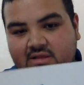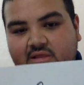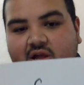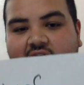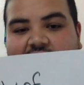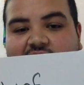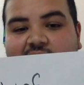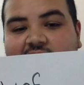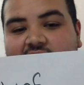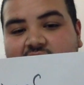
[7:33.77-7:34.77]
law of
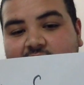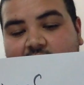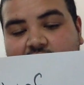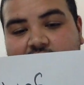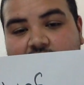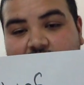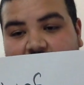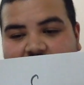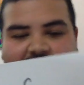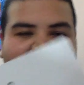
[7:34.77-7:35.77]
diminishing marginal
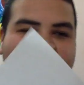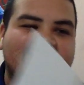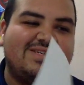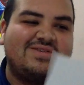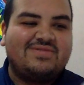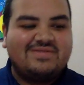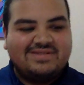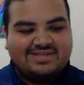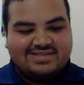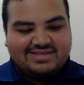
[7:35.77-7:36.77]
utility. So,
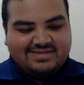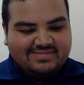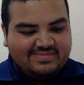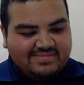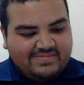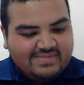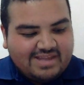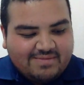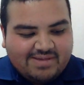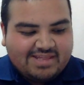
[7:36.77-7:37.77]

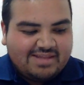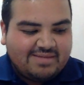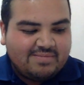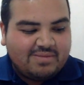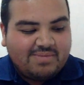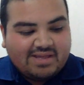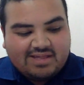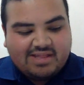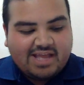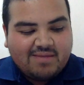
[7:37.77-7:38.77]
I guess the best
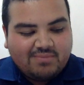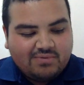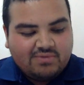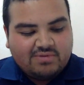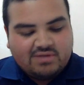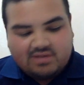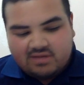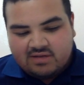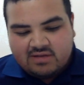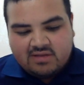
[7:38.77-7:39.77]
example
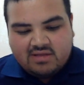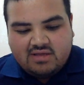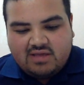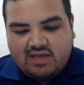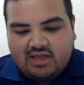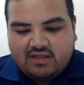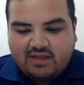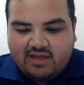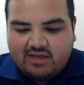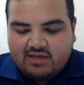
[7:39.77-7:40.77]
is
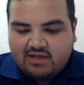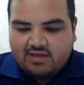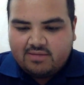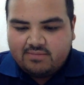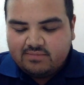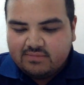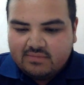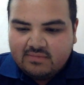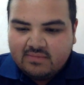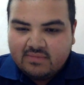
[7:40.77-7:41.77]
like
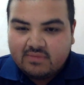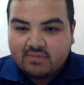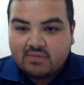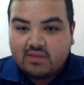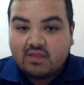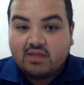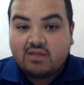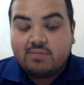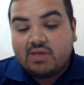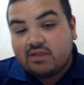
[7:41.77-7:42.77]

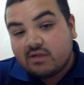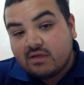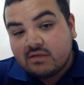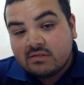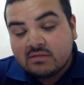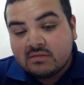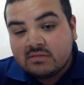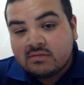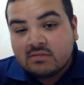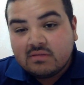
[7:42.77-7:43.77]
the pizza.
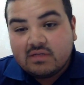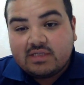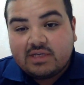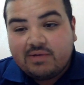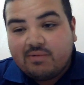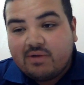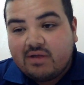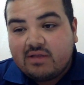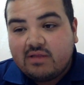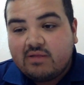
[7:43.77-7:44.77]
Let's say we
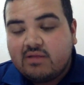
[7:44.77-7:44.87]
wanted